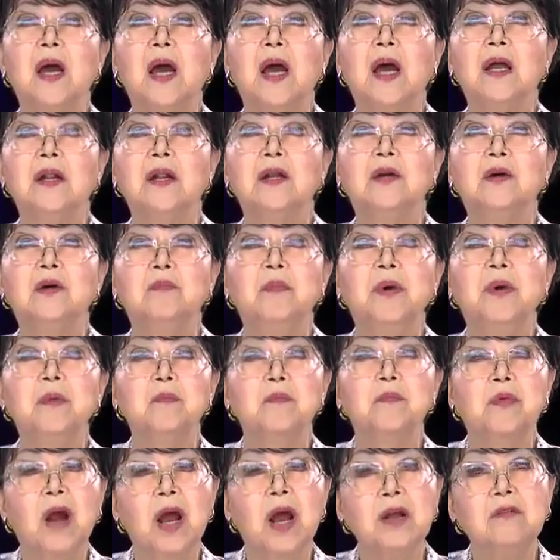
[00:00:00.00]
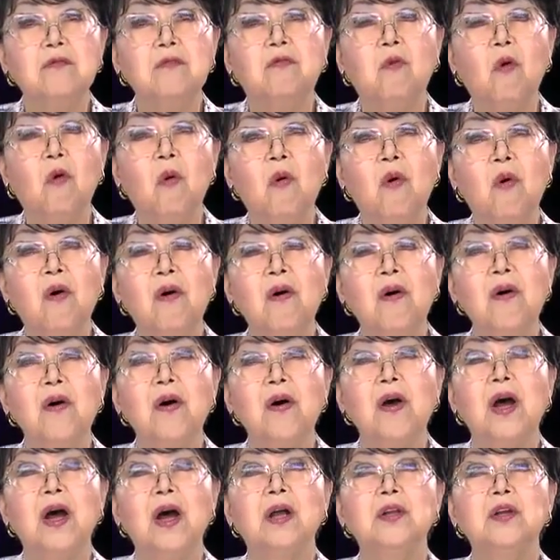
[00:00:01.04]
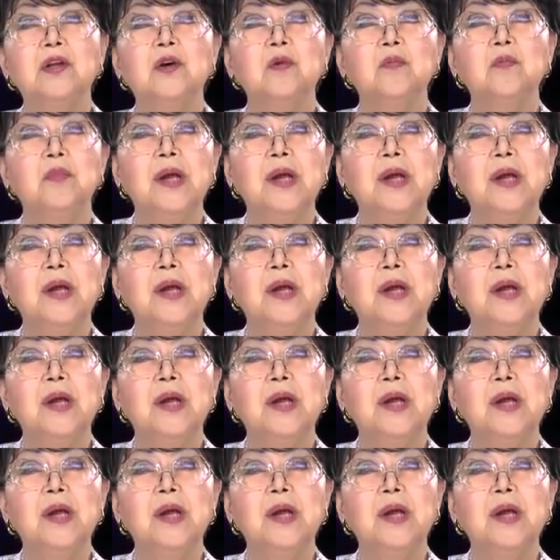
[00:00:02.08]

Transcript: and you've been prayed for, and you